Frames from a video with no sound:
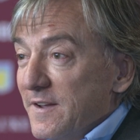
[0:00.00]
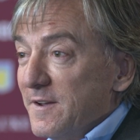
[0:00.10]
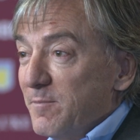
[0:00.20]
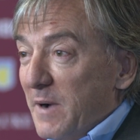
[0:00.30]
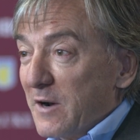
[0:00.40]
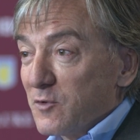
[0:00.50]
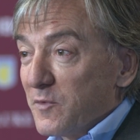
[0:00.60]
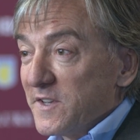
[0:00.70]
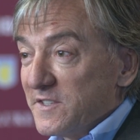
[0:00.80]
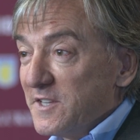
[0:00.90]
uh, part
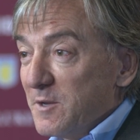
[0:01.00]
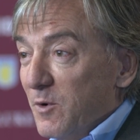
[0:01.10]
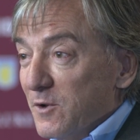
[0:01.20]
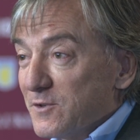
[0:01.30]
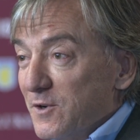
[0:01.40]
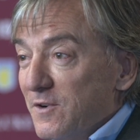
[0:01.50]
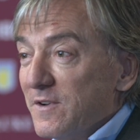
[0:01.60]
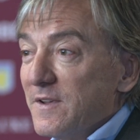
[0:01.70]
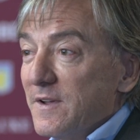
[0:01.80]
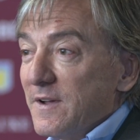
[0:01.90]
of his team also
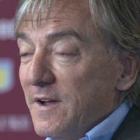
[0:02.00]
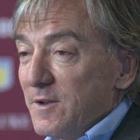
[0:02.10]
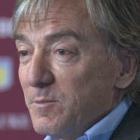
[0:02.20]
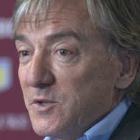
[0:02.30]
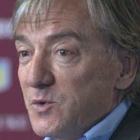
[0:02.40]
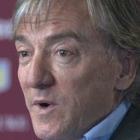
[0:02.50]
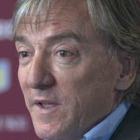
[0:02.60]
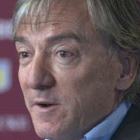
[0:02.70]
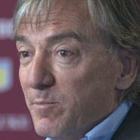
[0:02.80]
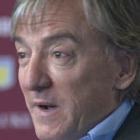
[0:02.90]
and be
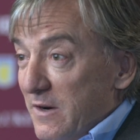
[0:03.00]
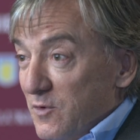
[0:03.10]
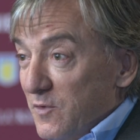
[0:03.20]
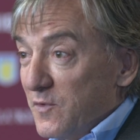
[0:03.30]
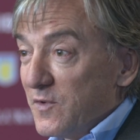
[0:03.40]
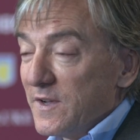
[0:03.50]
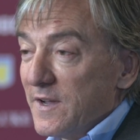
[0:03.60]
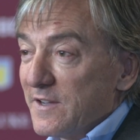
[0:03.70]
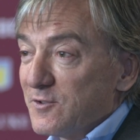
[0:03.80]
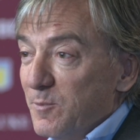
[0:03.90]
together part of
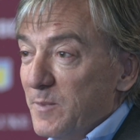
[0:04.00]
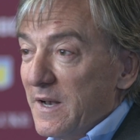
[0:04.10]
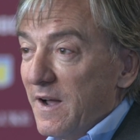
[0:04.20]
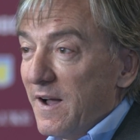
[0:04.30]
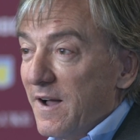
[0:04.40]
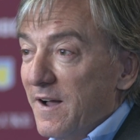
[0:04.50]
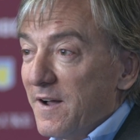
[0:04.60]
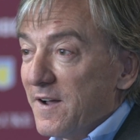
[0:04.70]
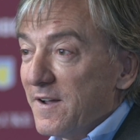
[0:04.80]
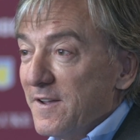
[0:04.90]
uh, Aston
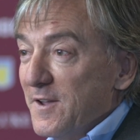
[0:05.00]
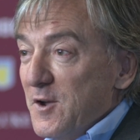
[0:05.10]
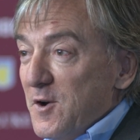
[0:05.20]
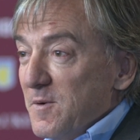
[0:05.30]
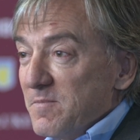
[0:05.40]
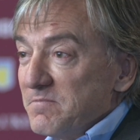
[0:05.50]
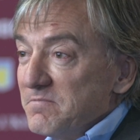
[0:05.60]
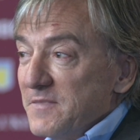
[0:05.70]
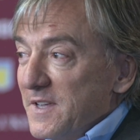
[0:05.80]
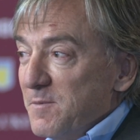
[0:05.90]
Villa
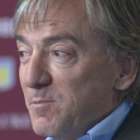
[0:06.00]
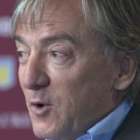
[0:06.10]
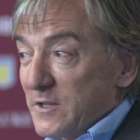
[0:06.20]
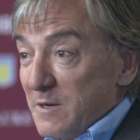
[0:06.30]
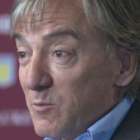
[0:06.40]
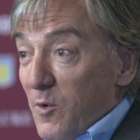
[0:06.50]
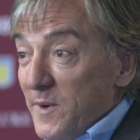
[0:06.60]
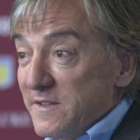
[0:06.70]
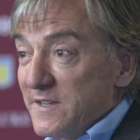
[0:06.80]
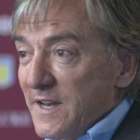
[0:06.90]
mm, important
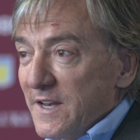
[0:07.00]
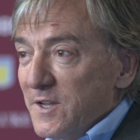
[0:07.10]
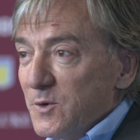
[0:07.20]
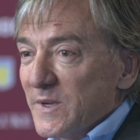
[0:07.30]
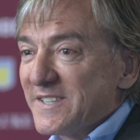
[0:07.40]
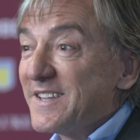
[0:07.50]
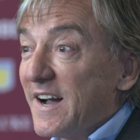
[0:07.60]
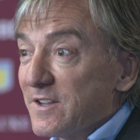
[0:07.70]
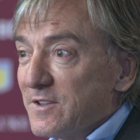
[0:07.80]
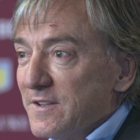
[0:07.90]
moments in a new
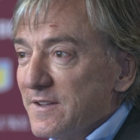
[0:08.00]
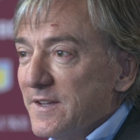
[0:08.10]
start